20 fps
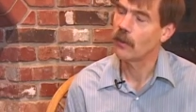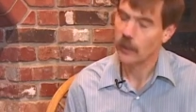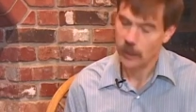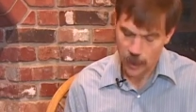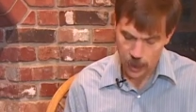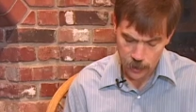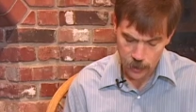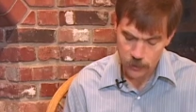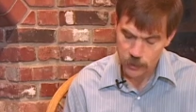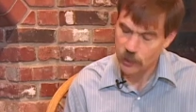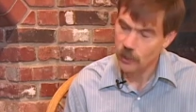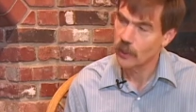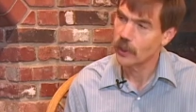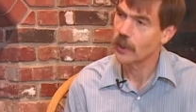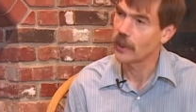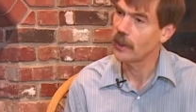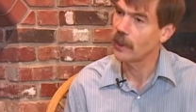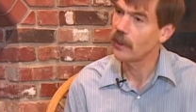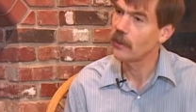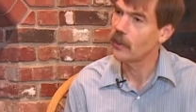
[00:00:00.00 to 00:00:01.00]
all you got to do is
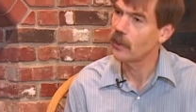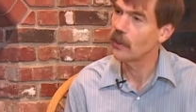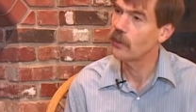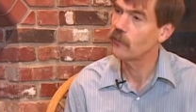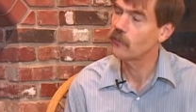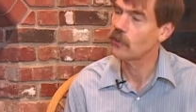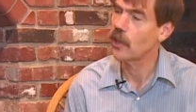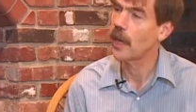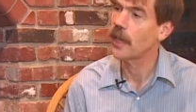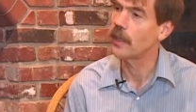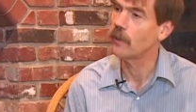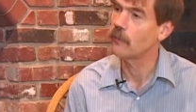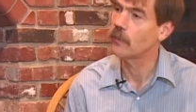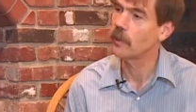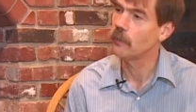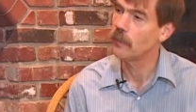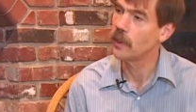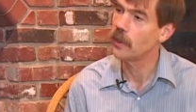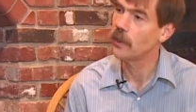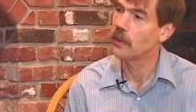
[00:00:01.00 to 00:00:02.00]
look at India and China with
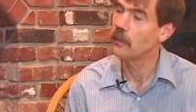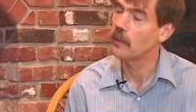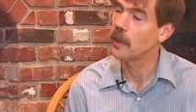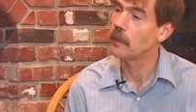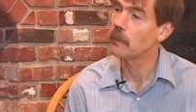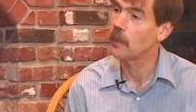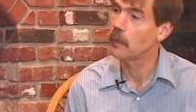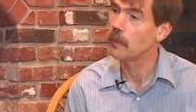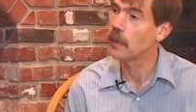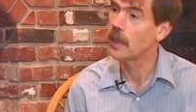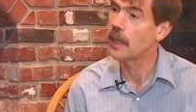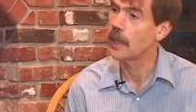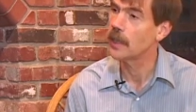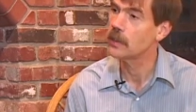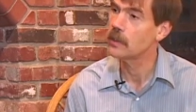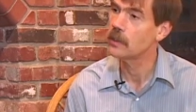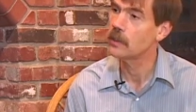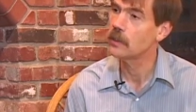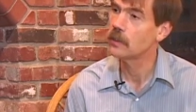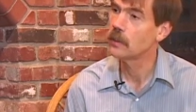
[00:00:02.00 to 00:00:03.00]
1 billion people
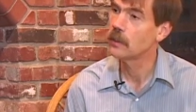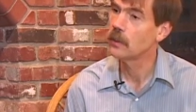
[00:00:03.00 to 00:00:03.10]
plus,